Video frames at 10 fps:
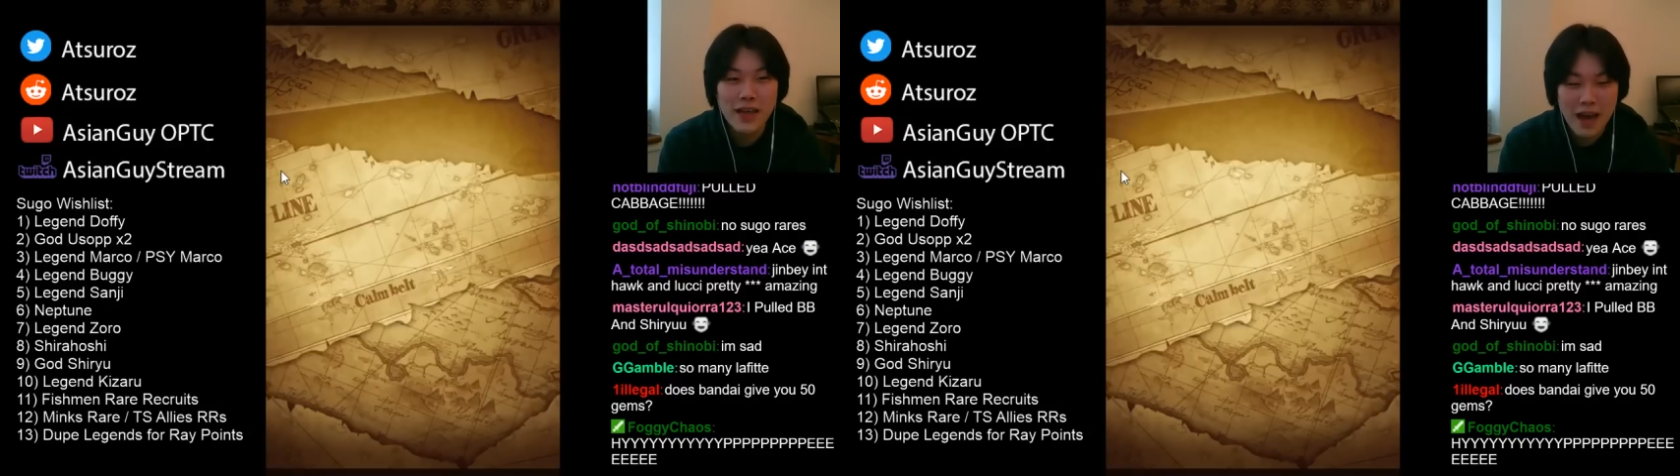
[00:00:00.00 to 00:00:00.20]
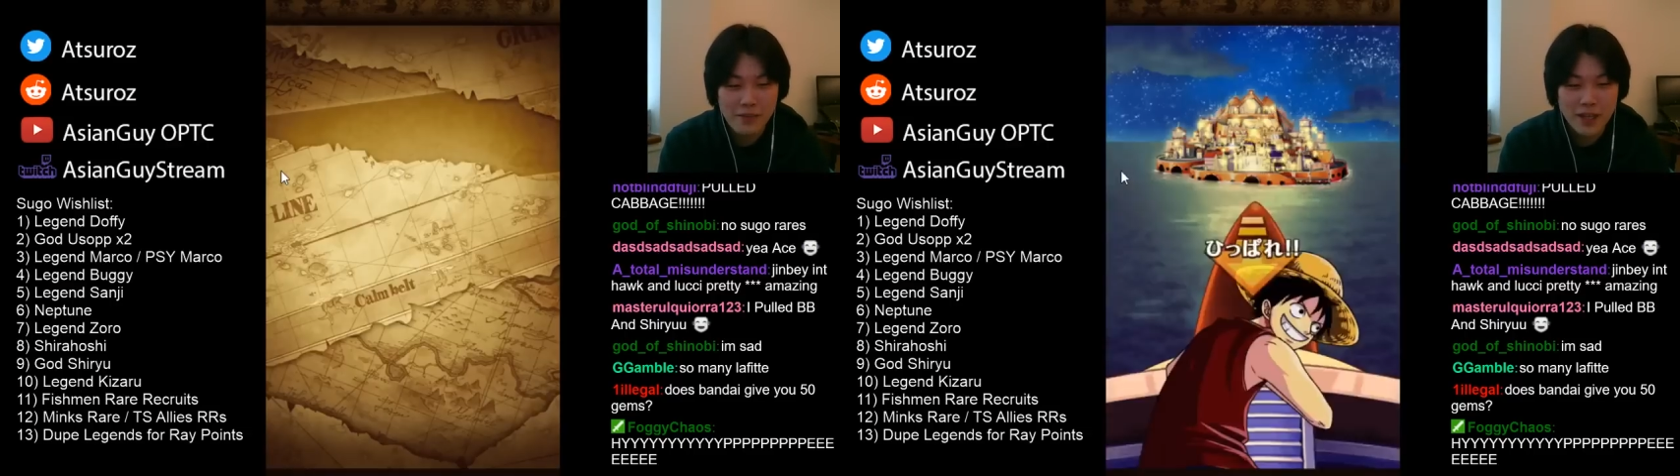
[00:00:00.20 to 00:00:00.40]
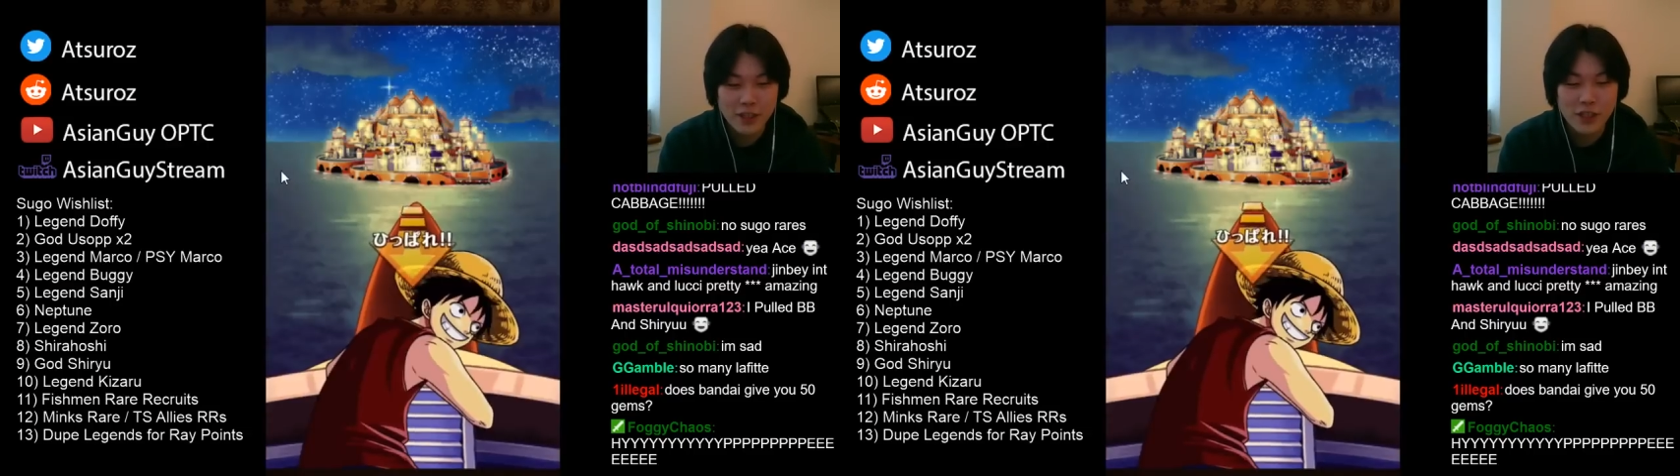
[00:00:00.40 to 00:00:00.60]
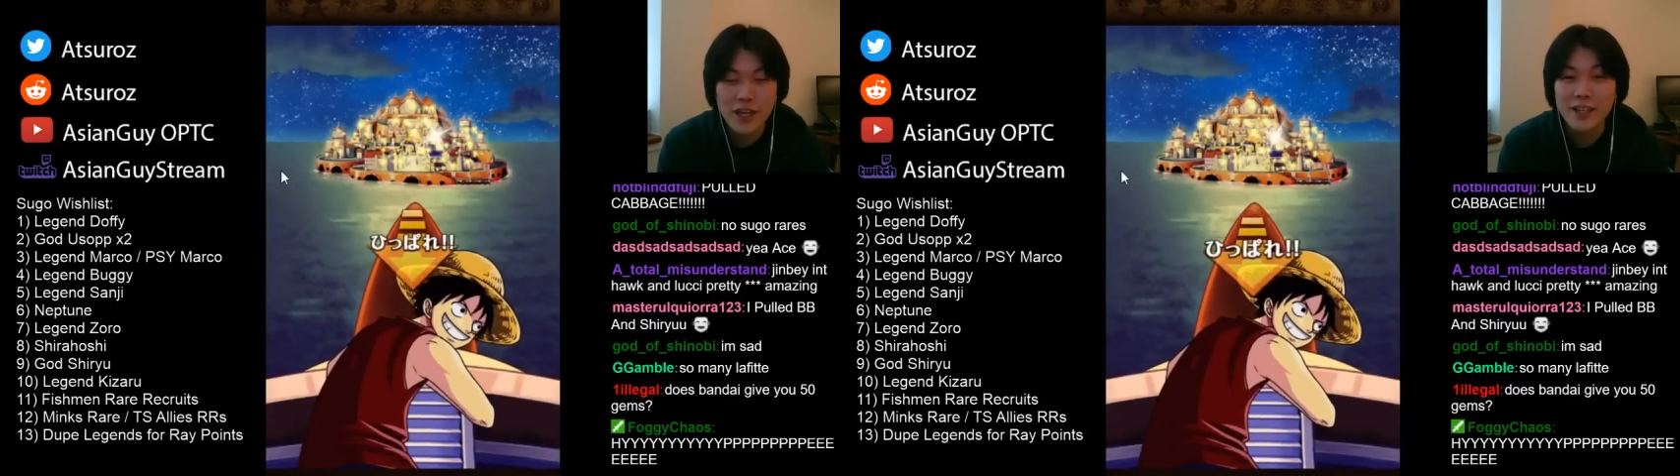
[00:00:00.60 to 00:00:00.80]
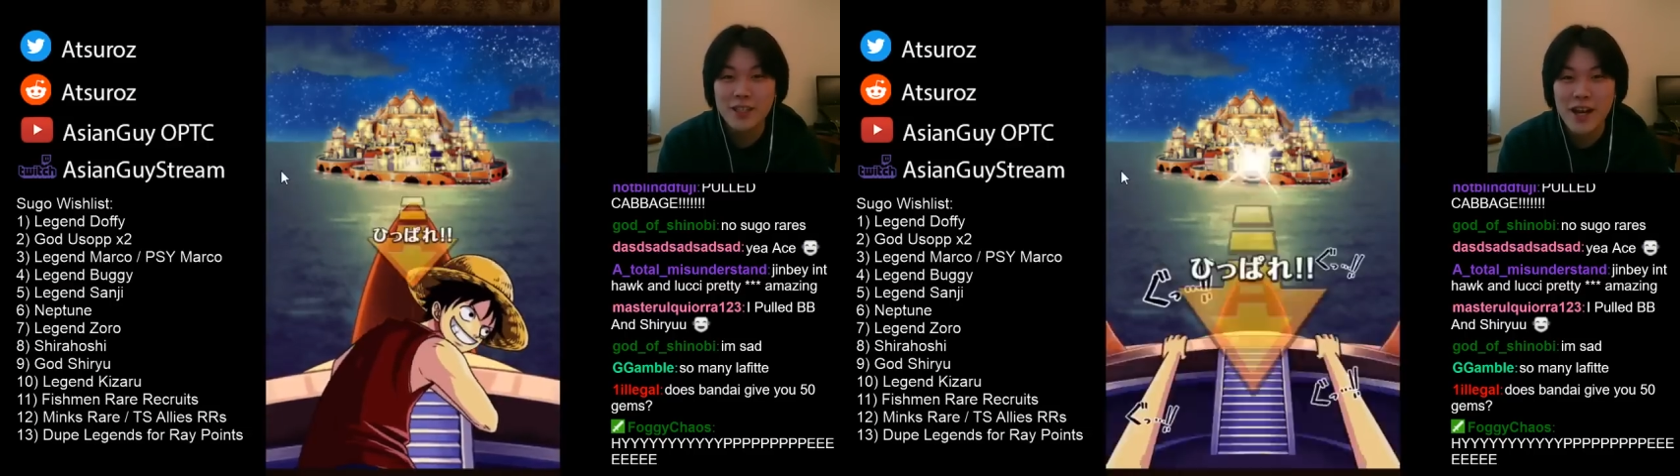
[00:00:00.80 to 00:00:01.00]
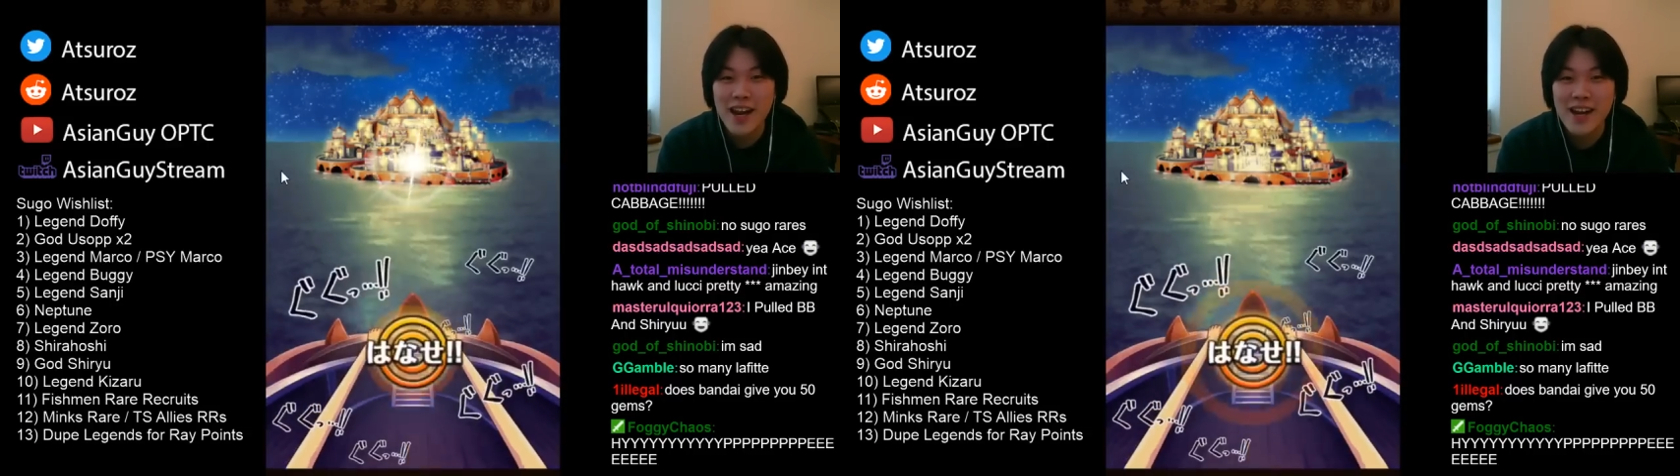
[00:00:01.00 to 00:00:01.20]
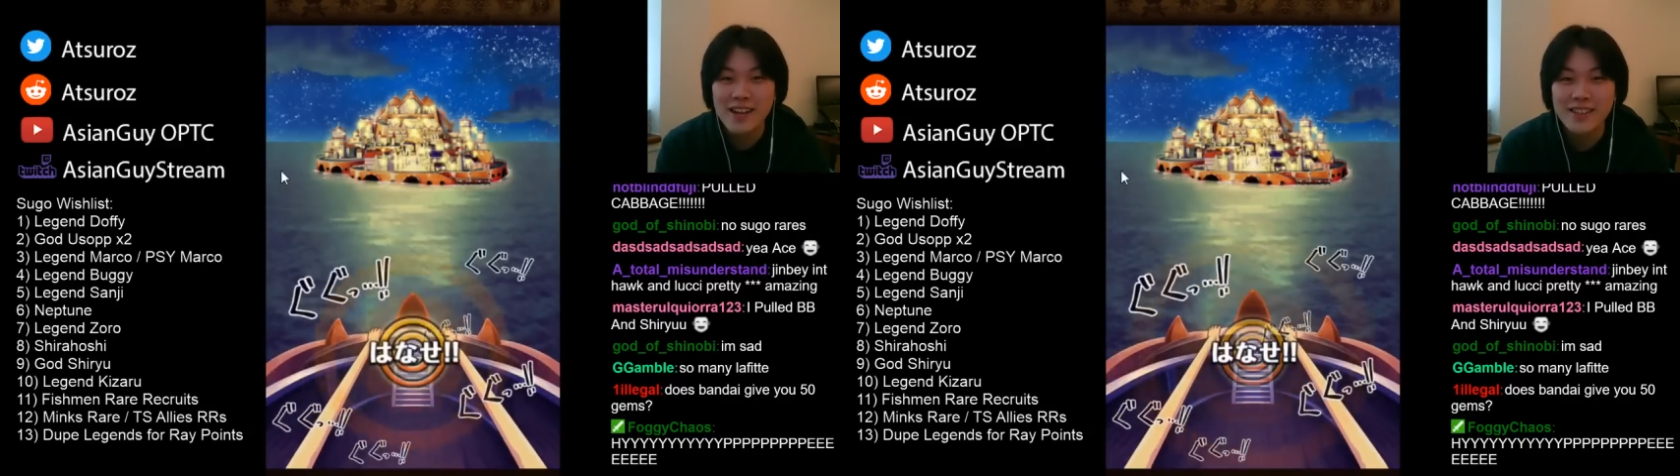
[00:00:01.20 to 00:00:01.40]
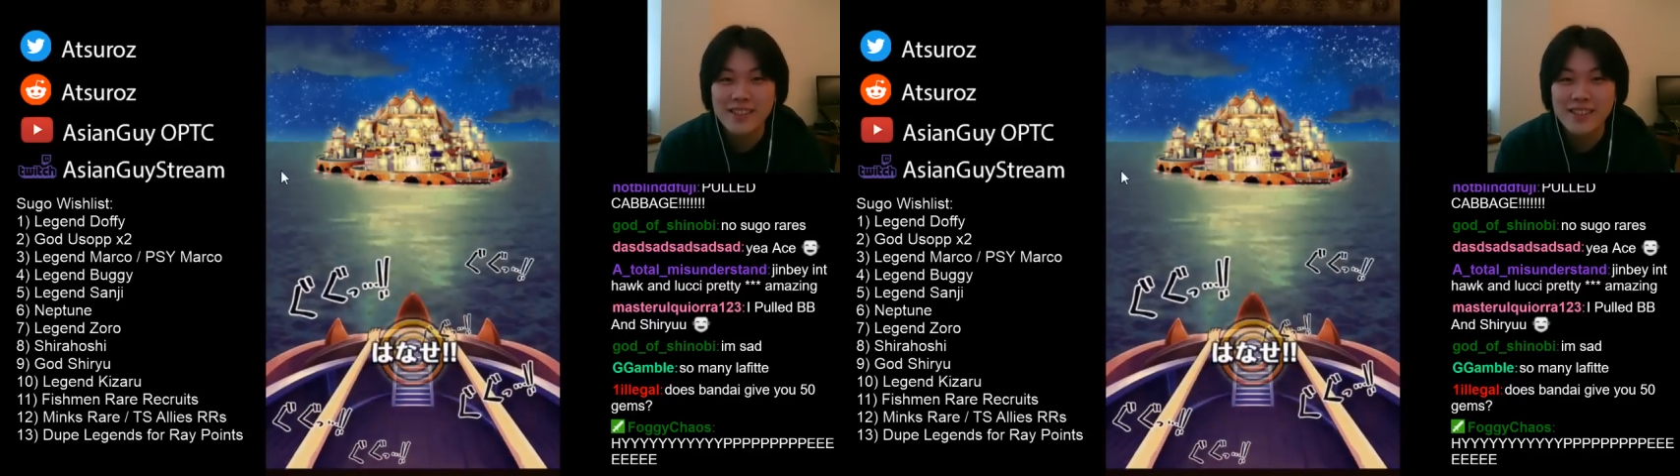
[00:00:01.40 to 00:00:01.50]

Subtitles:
cabbage, GG.